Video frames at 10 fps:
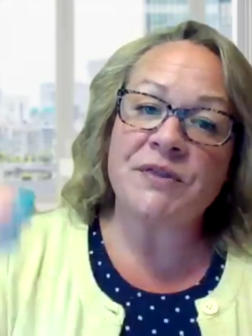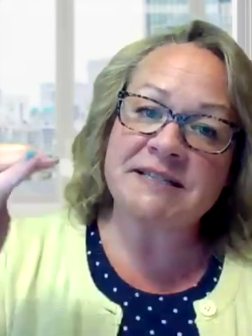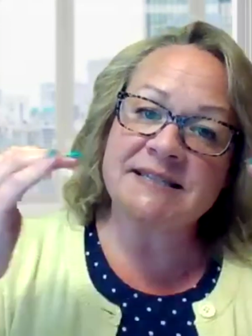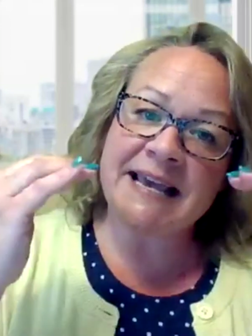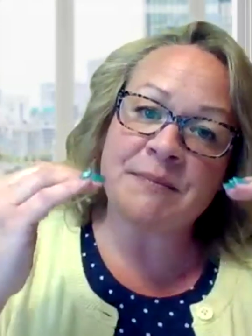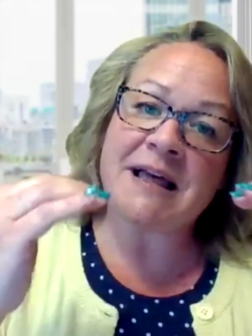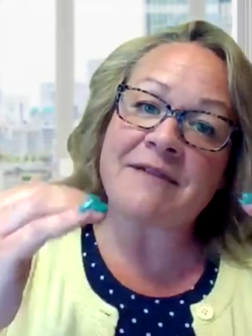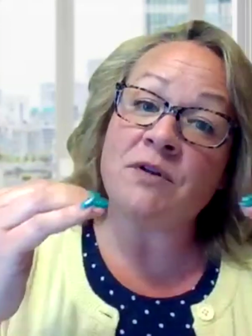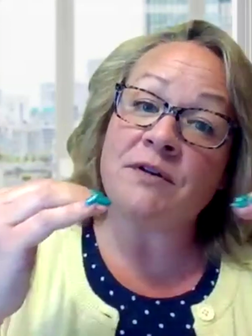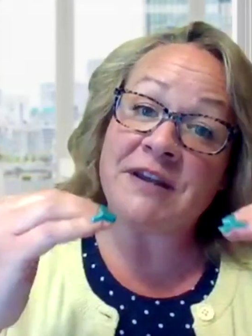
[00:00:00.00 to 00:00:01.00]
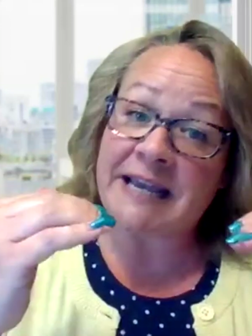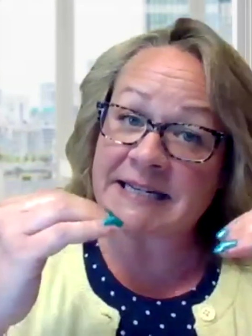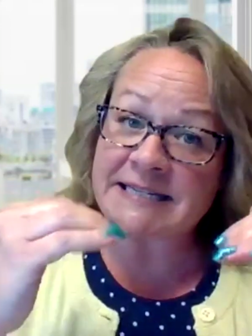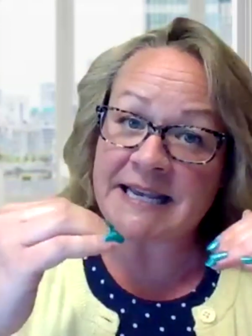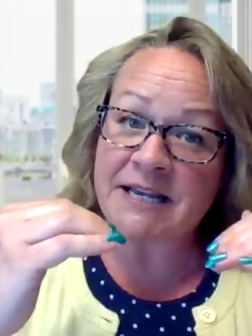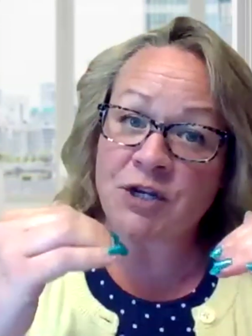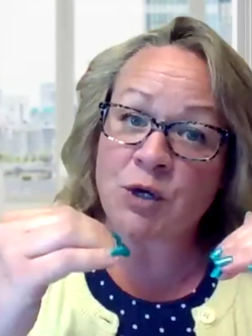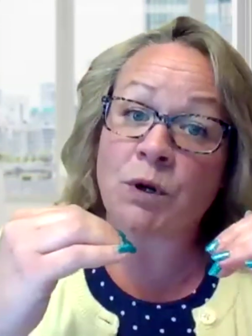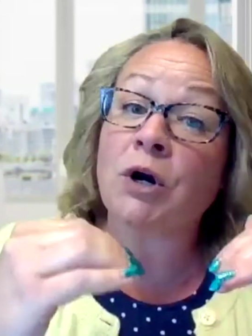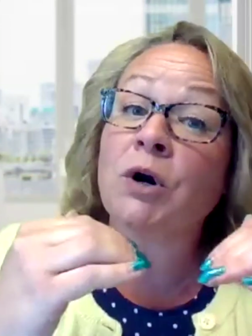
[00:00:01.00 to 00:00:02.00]
with the same level of nicotine
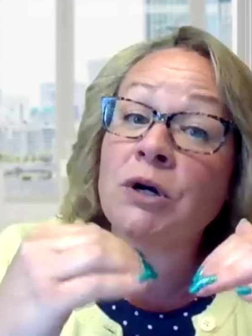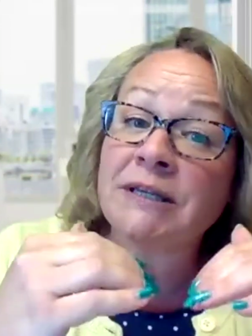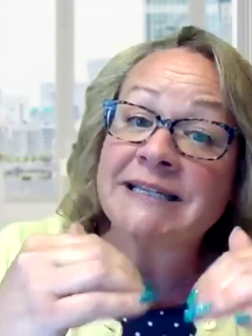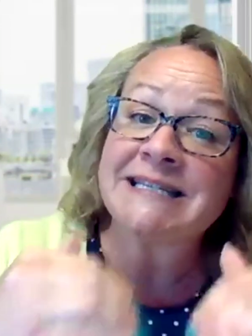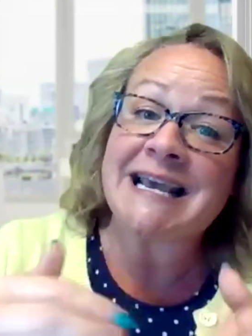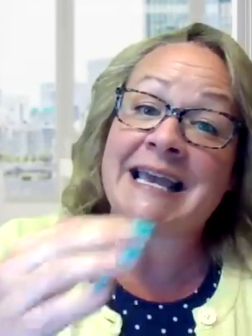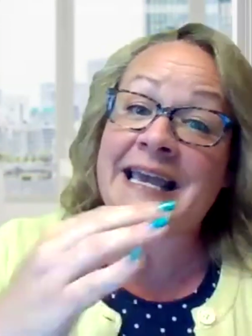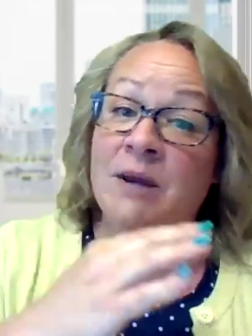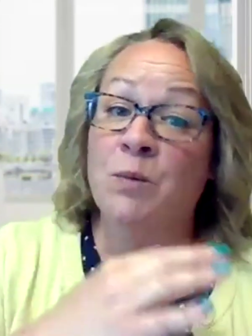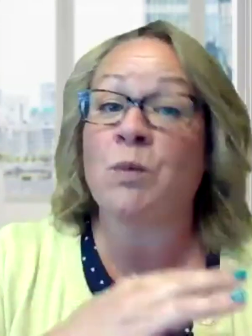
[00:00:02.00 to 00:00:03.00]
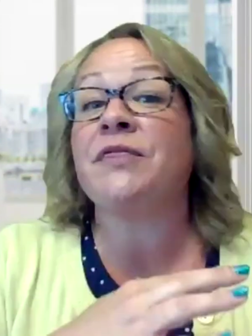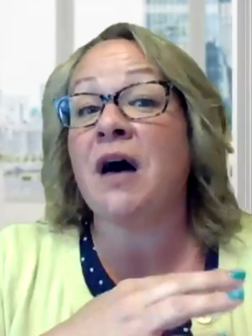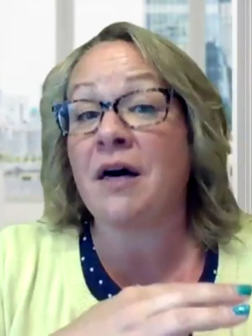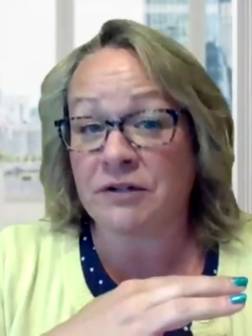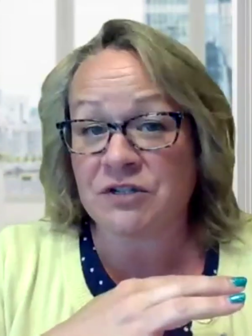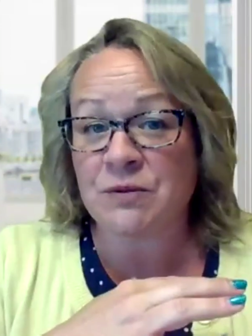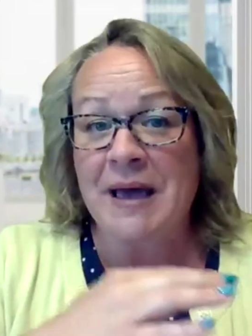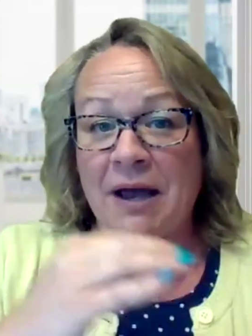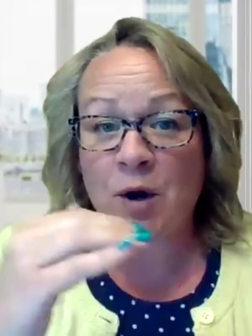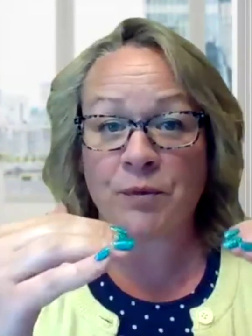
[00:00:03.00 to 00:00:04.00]
you are currently taking in with other
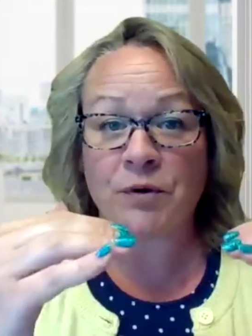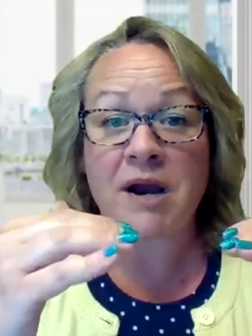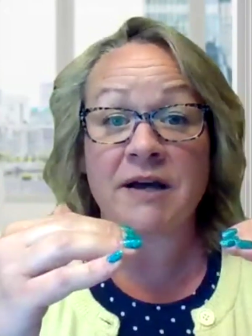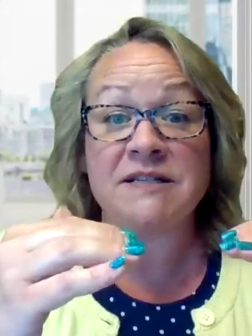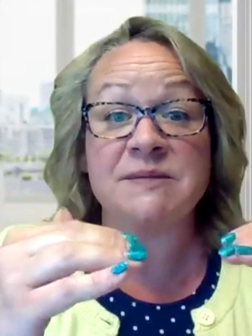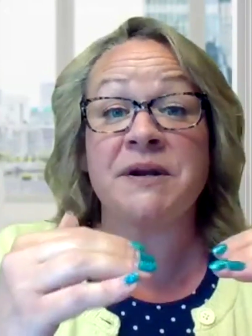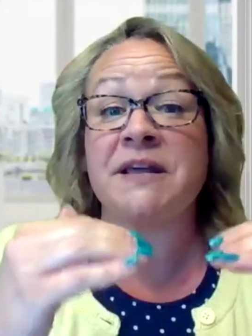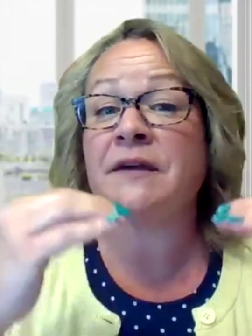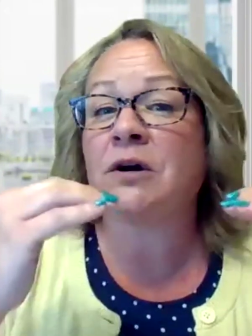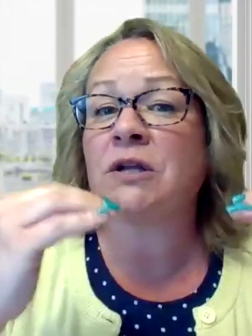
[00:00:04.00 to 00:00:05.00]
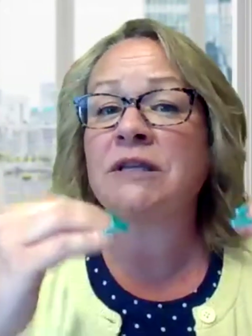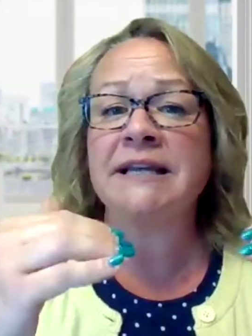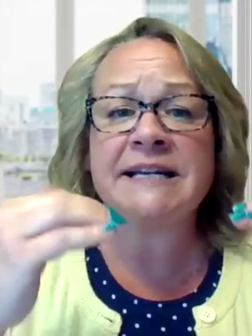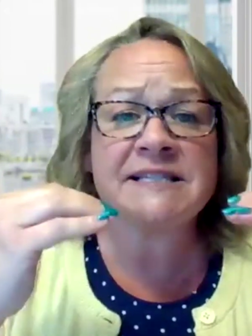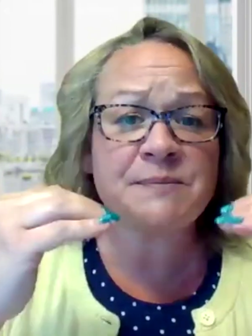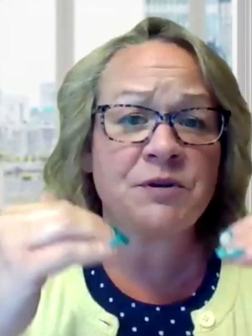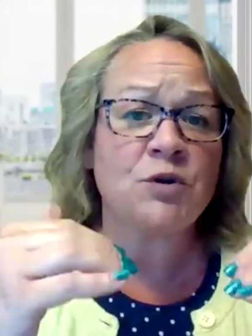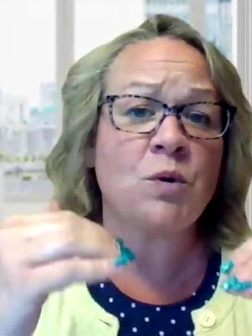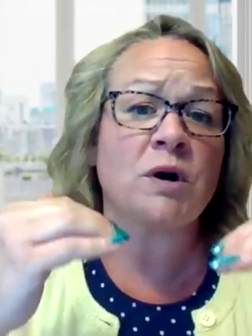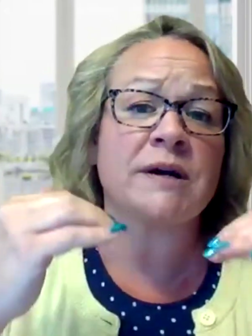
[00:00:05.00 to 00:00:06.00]
tobacco products, but in their cleanest,
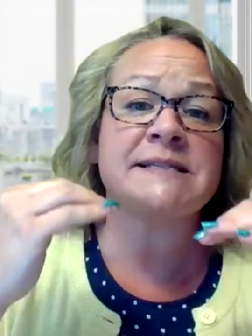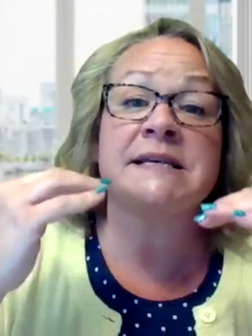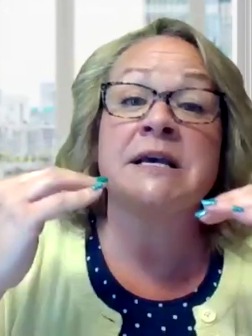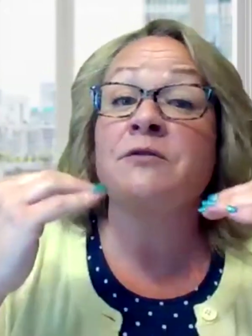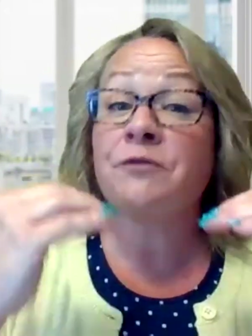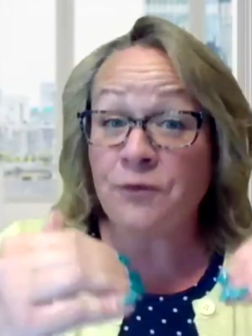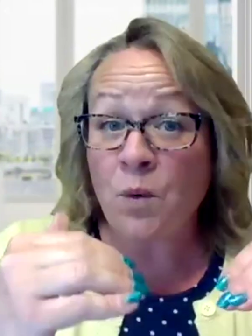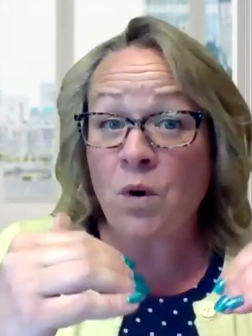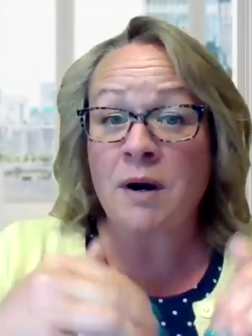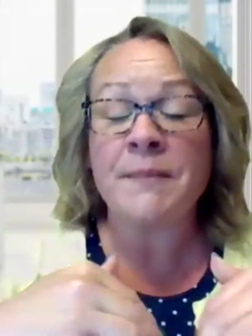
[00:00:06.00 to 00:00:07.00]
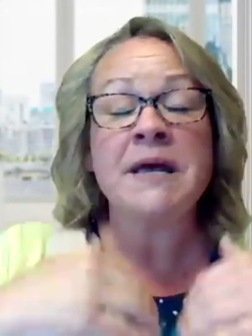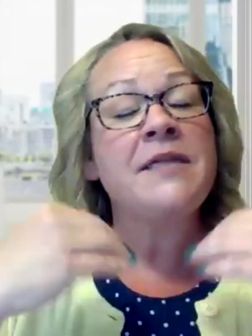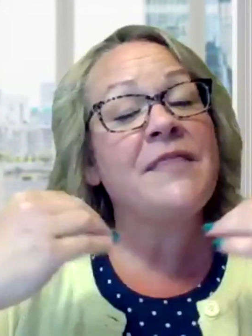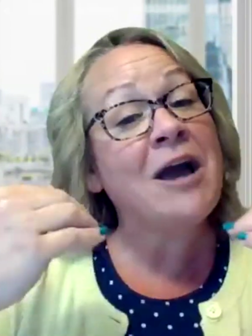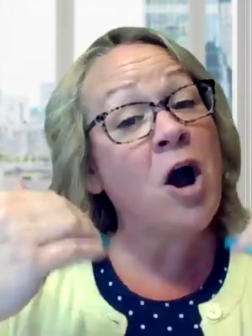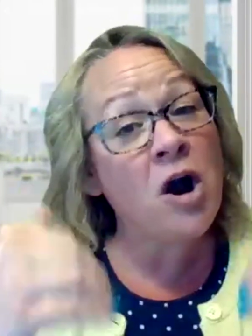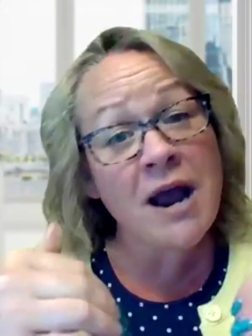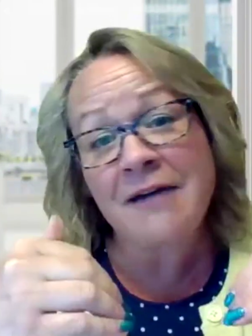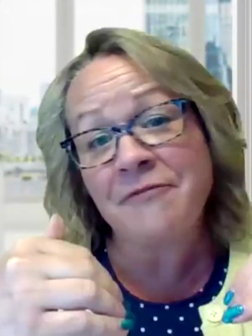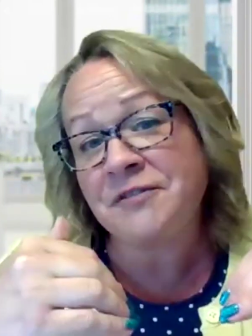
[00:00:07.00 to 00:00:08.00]
purest form. They
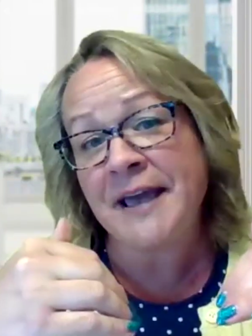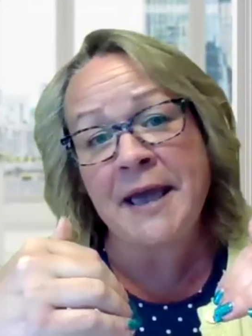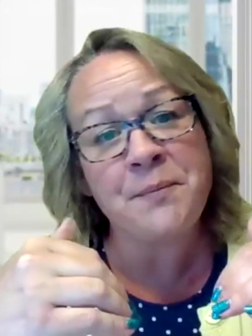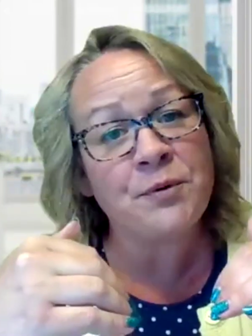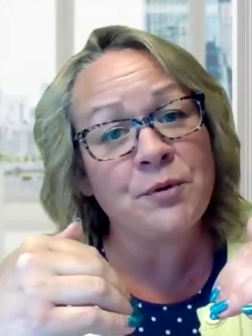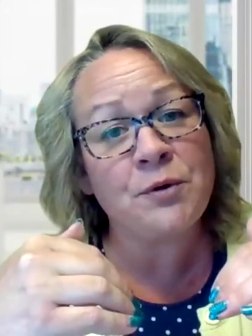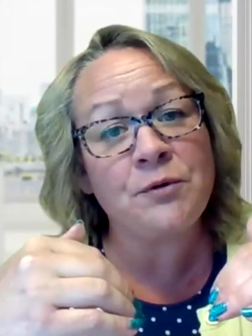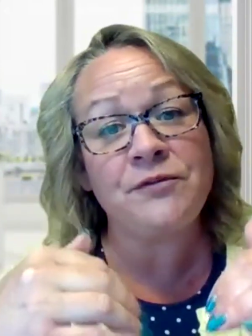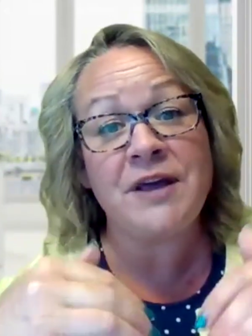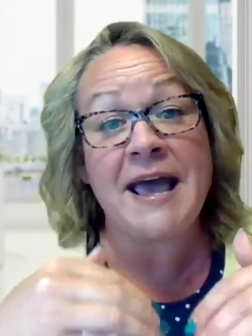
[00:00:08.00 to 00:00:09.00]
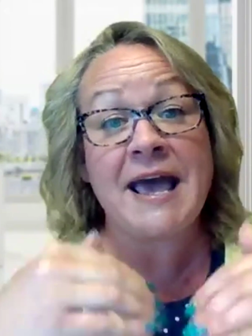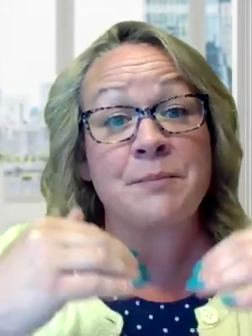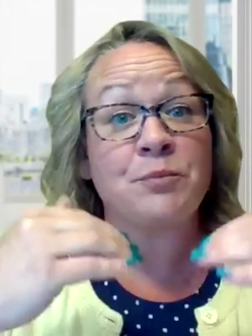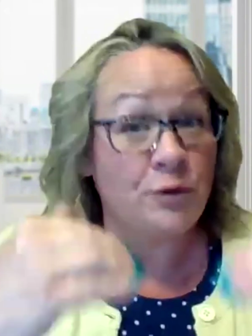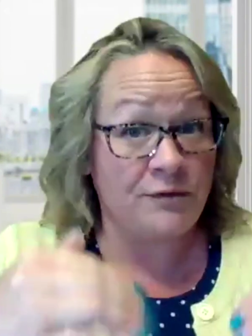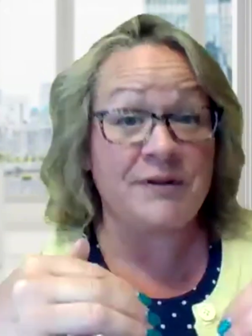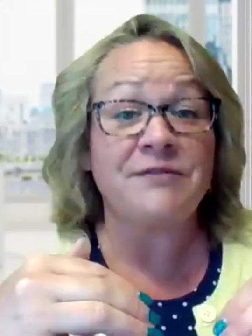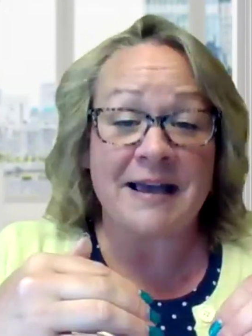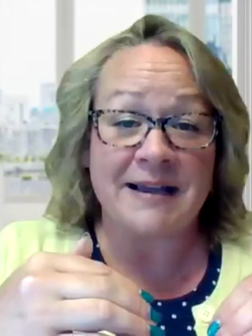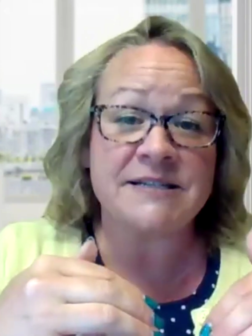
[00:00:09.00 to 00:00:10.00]
are FDA approved and proven
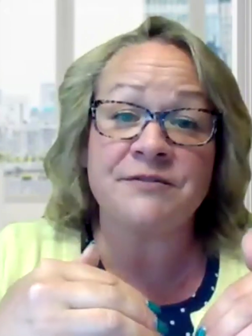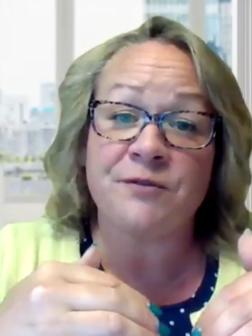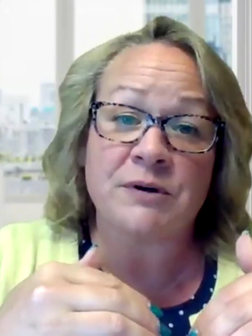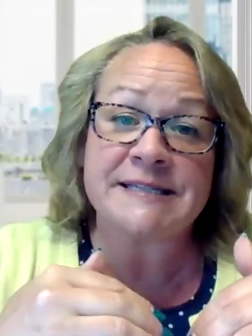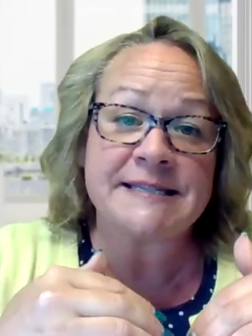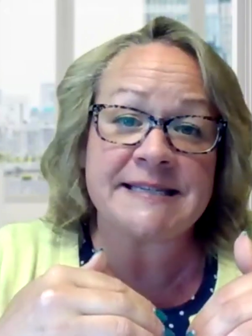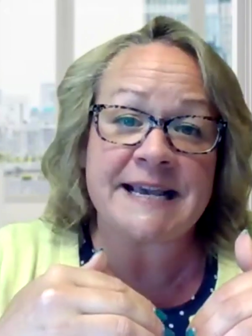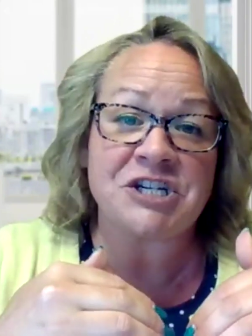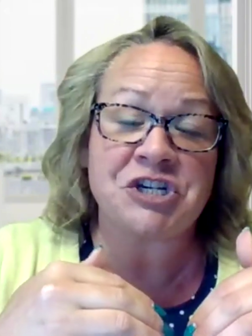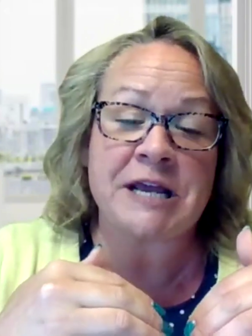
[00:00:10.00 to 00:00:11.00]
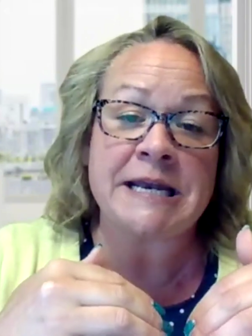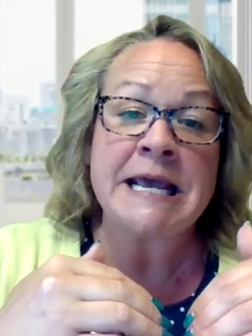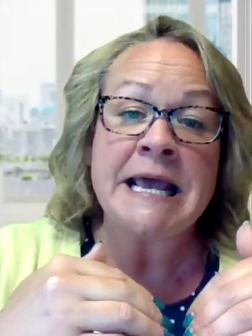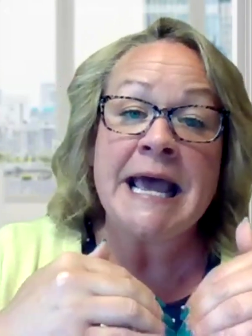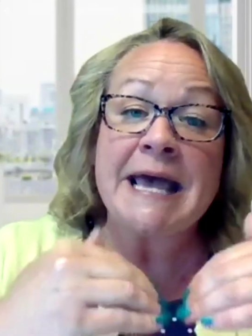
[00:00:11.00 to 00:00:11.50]
effective for cessation.